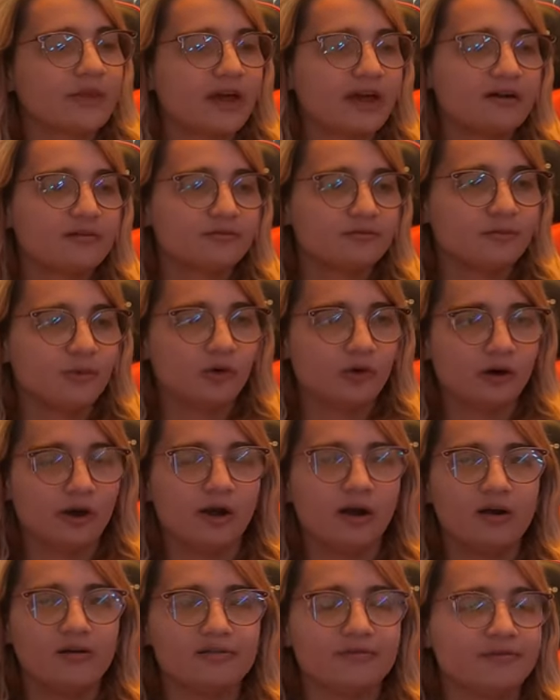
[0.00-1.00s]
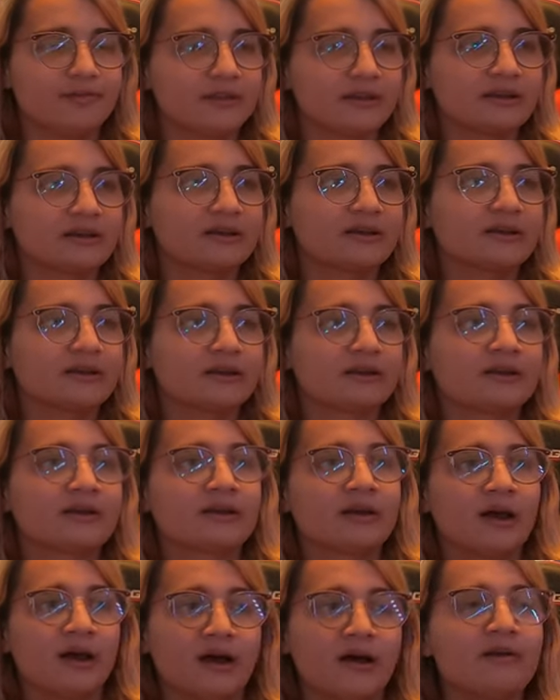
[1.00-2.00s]
have more
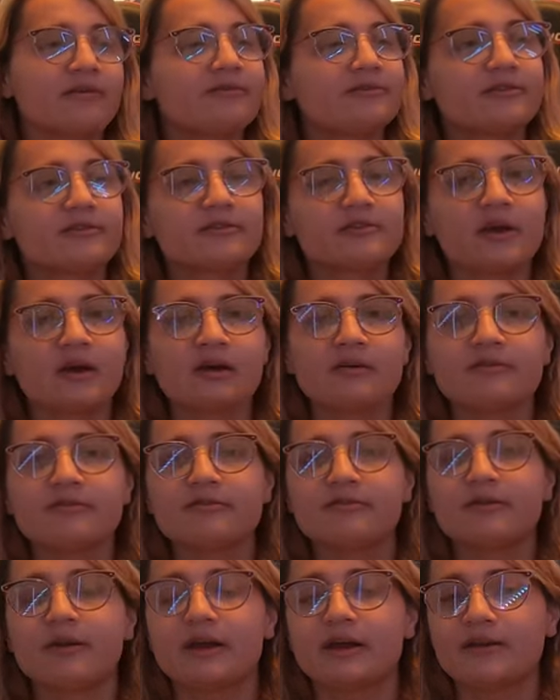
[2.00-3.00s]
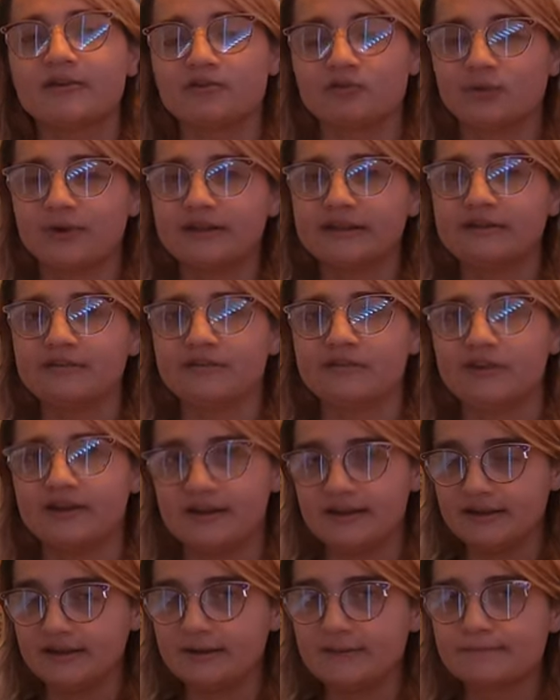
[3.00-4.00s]
off-the-cuff stuff, as well as,
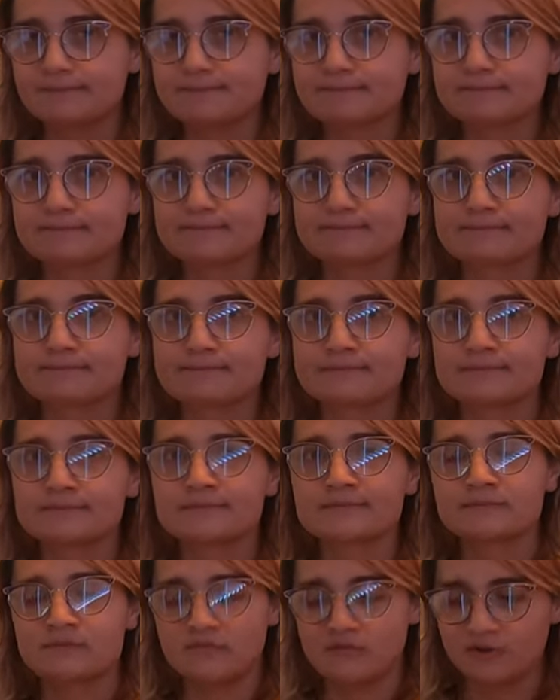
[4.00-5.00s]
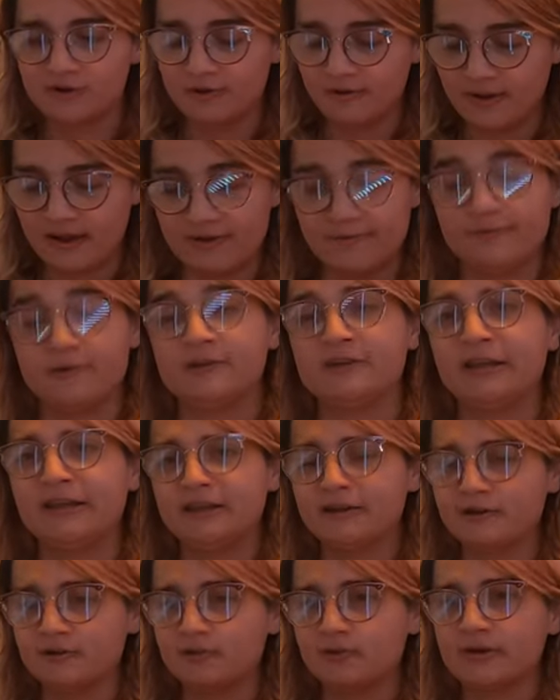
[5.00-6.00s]
like, you don't have to
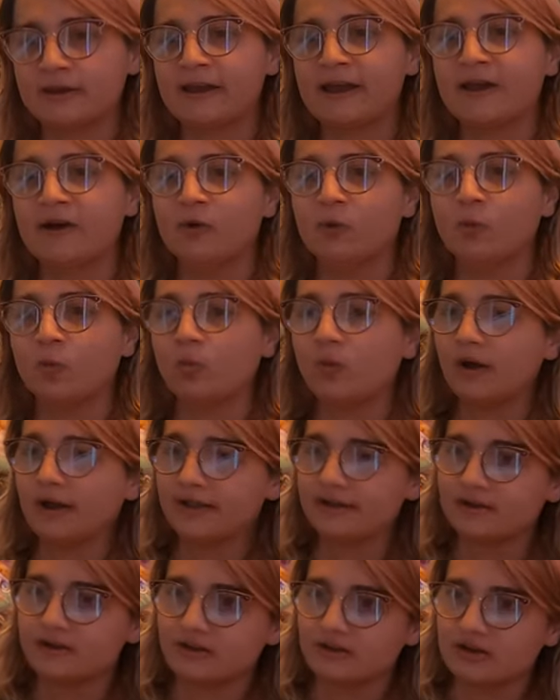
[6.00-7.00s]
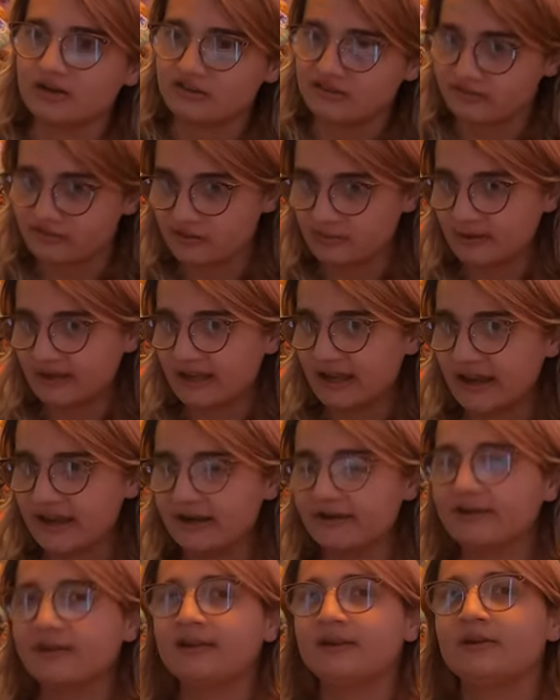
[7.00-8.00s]
take into account what needs to be
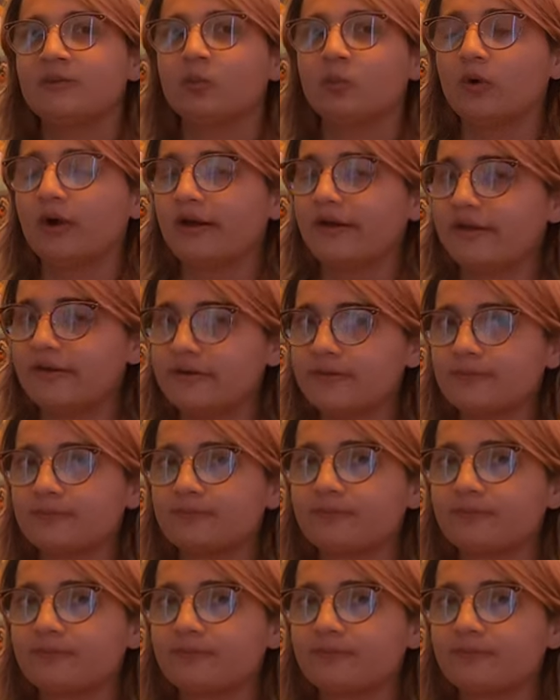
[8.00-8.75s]
edited, what